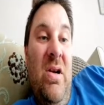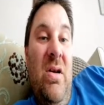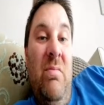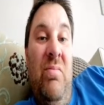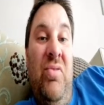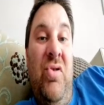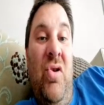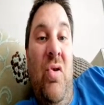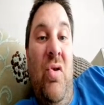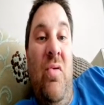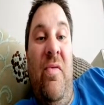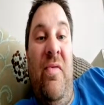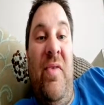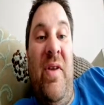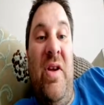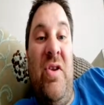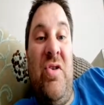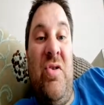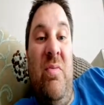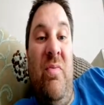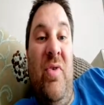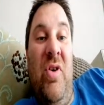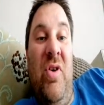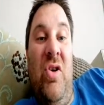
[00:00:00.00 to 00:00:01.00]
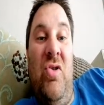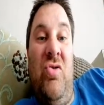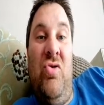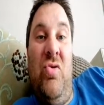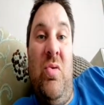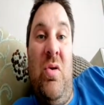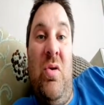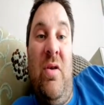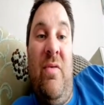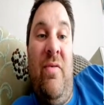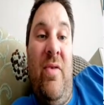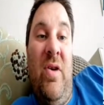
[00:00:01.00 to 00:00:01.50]
proof that something is
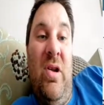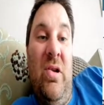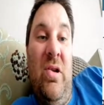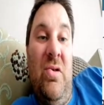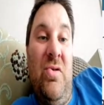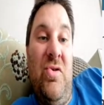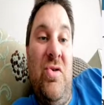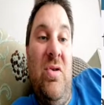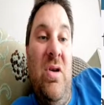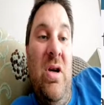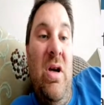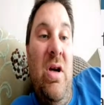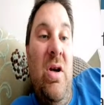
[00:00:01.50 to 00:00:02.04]
true or false.